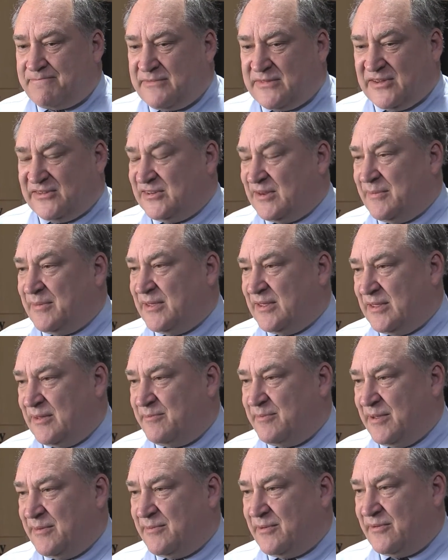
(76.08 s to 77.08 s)
to something
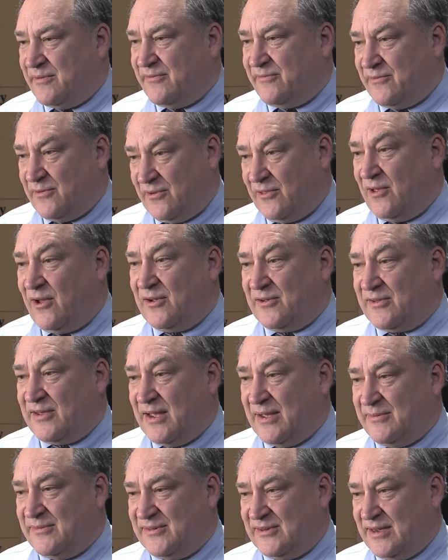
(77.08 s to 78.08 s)
that people for a long
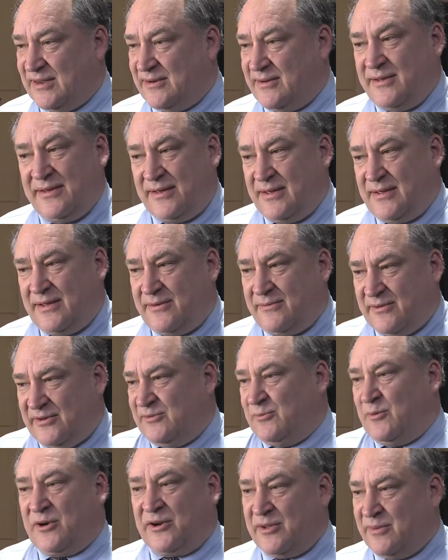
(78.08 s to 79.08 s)
time said
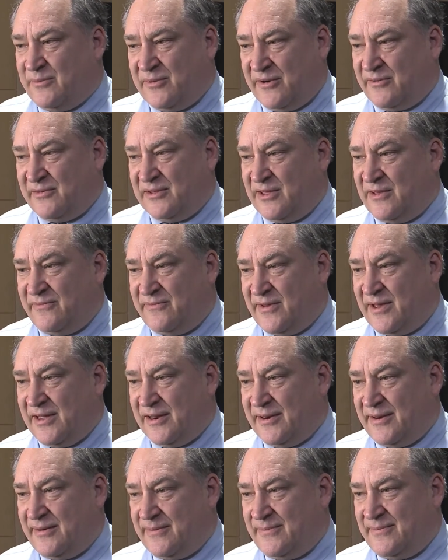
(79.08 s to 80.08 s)
was working perfectly fine.